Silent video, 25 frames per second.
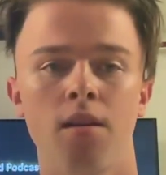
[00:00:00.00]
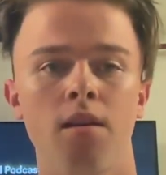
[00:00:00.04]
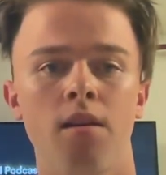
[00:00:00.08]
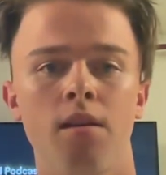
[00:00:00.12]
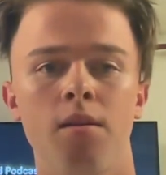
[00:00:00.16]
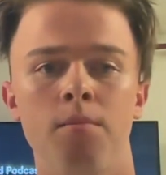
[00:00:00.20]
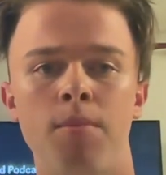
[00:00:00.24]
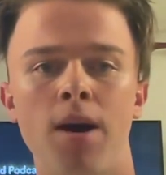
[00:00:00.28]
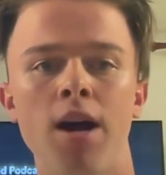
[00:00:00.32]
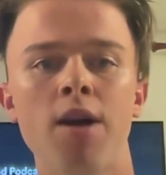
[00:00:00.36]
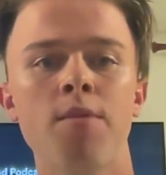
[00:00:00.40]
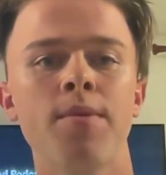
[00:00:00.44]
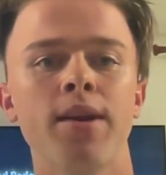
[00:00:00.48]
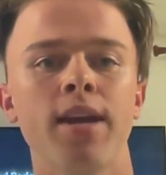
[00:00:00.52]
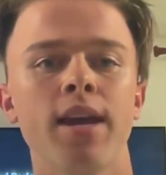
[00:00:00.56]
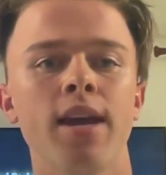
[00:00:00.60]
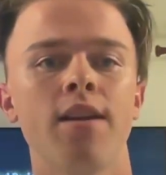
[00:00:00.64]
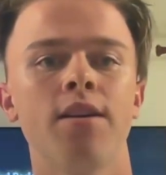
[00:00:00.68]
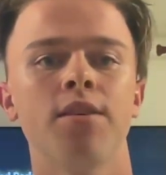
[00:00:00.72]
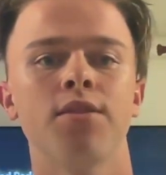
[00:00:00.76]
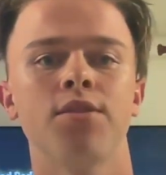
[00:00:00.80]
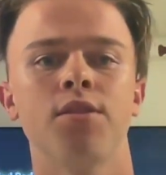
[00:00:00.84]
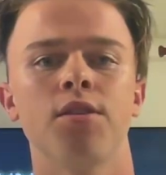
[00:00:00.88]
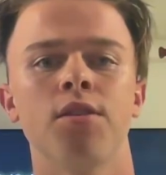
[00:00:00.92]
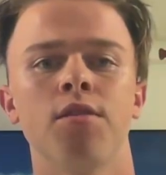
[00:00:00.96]

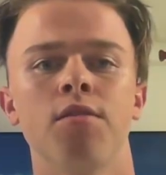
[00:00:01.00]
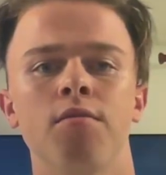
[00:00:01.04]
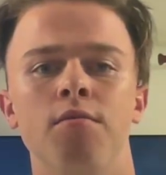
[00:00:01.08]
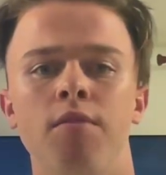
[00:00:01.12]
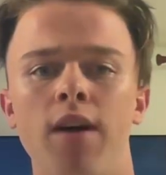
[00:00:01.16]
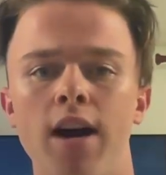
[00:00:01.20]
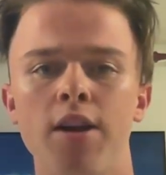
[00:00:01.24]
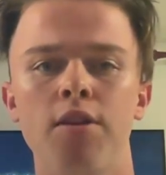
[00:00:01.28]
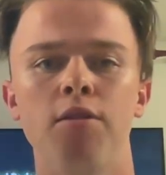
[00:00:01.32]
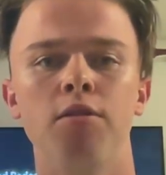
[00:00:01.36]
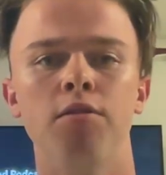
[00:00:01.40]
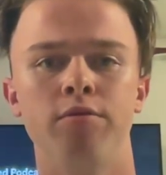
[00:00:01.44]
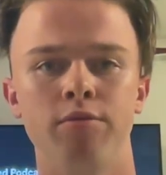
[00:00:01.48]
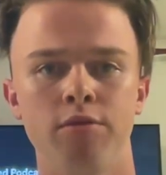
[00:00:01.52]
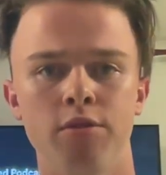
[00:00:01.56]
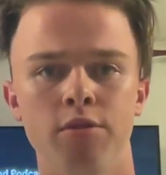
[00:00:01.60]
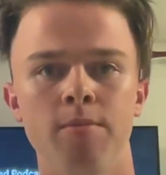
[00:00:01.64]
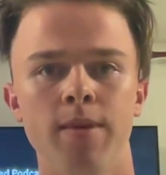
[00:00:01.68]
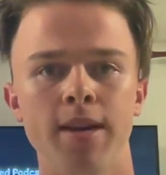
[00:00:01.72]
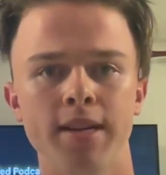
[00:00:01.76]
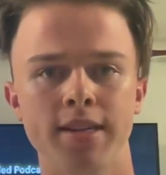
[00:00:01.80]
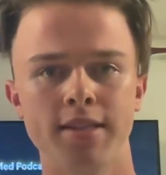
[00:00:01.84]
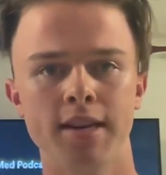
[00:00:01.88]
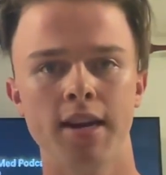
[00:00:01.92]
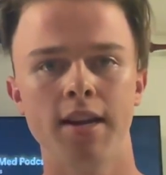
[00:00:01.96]
Biomechanics are vital for
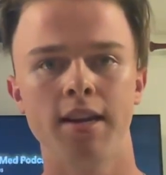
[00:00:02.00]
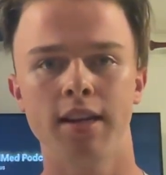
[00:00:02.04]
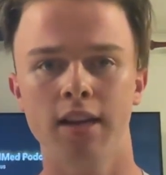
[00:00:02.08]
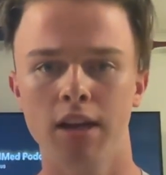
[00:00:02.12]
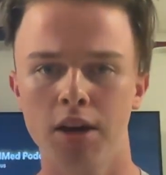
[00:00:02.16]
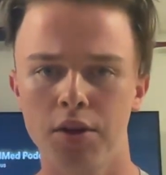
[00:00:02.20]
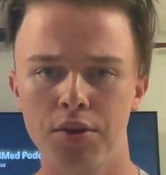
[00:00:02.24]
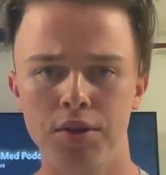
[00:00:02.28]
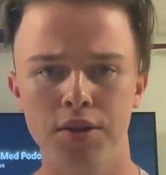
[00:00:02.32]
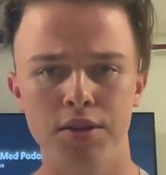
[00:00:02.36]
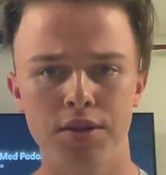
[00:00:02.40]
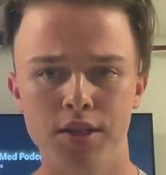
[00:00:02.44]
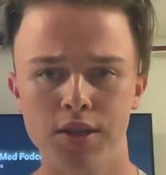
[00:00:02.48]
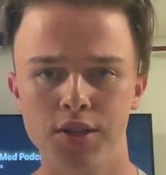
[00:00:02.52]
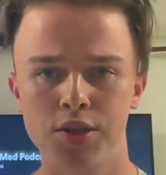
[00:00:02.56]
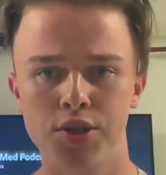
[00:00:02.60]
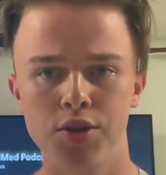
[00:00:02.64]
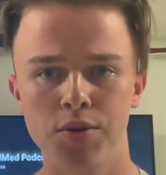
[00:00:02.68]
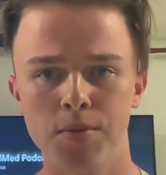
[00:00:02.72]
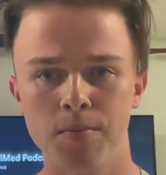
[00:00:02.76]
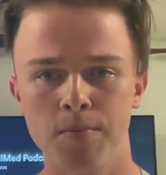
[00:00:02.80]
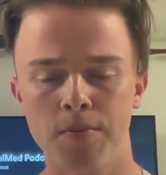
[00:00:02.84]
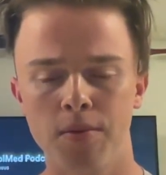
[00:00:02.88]
maintaining healthy tissue.